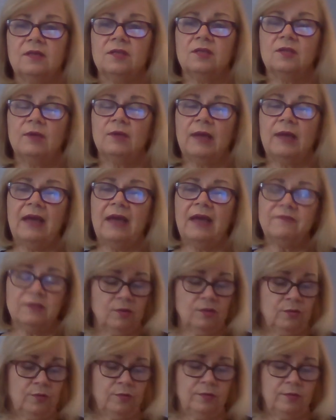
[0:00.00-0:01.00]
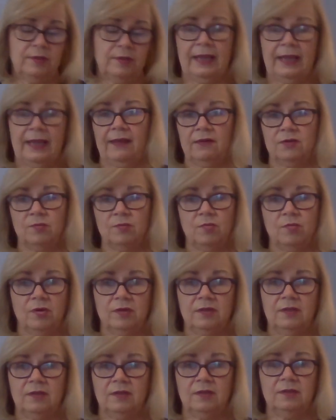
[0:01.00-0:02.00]
you have to learn how to
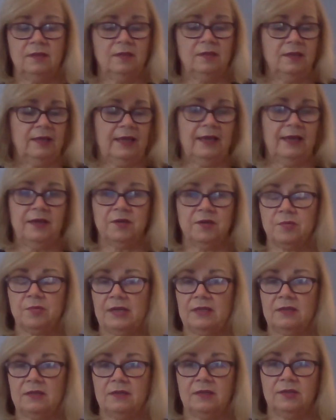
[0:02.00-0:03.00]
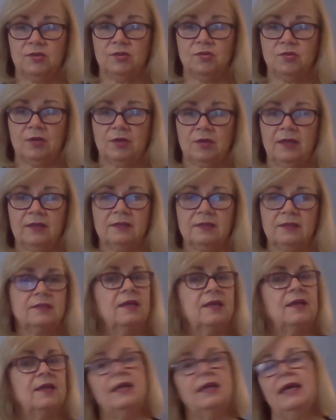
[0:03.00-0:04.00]
market, how to write contracts,
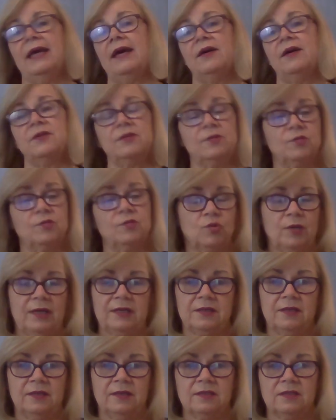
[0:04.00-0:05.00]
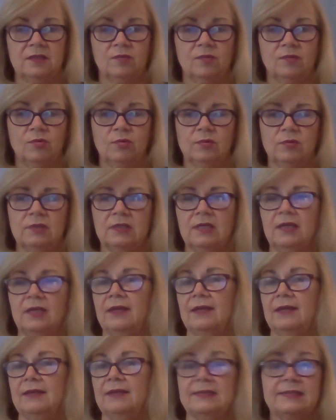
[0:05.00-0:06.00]
how to attract customers,
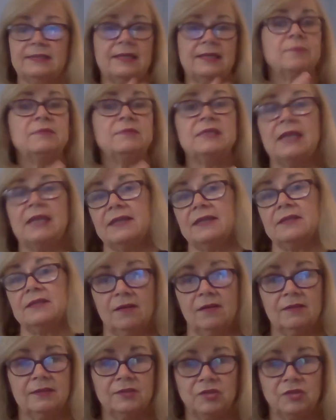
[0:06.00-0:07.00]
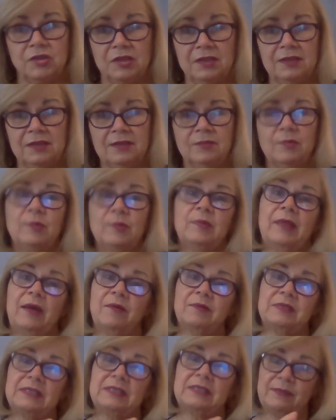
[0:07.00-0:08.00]
some technology, and that
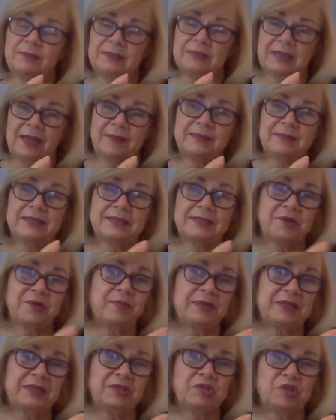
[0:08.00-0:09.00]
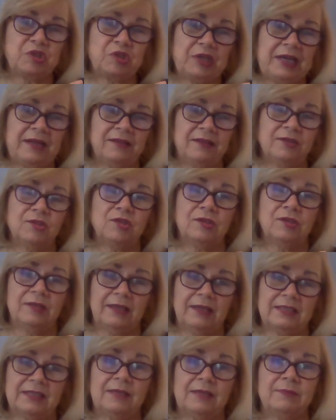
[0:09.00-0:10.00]
was sometimes is our biggest challenge, and
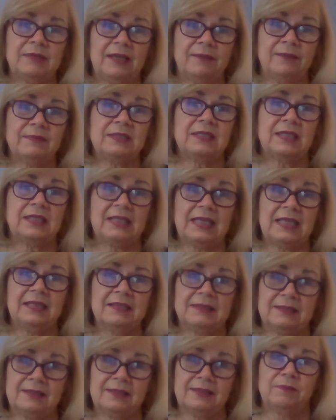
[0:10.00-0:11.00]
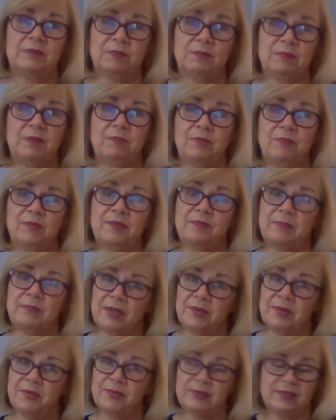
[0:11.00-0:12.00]
that's sometimes the thing that stumps people the
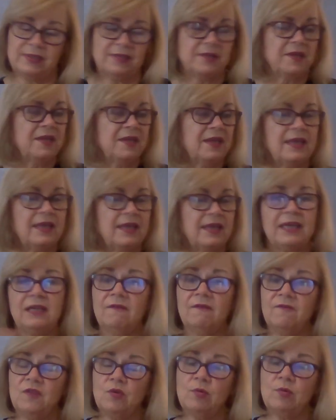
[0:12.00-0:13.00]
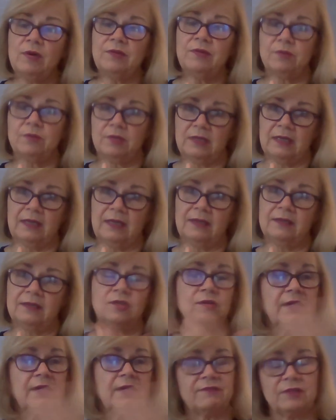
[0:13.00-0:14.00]
most, and a few other things.
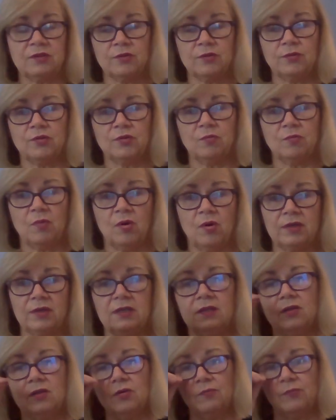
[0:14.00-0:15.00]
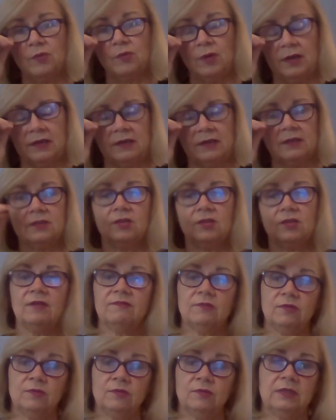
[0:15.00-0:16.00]
You have to learn your market, your product. You have
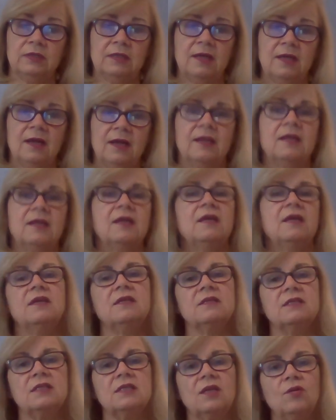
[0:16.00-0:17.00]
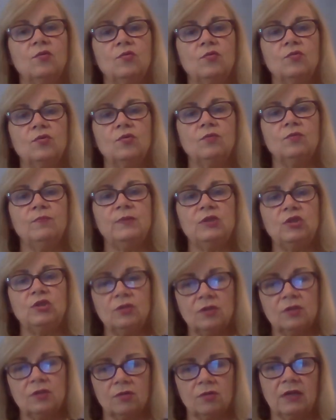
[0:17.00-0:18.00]
to learn a lot. But you
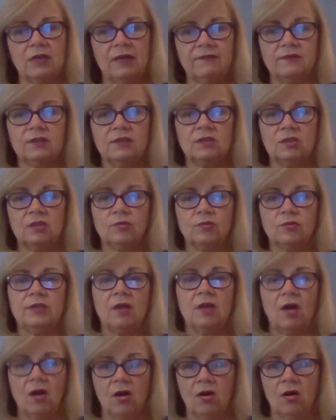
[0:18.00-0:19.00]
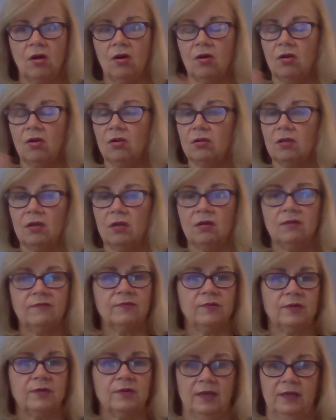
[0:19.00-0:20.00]
don't have to learn it all
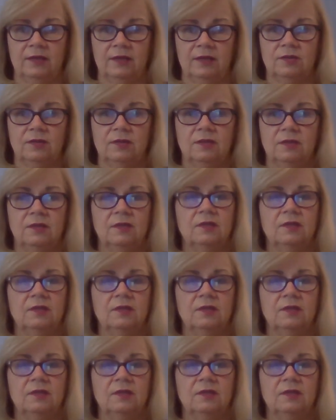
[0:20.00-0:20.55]
overnight.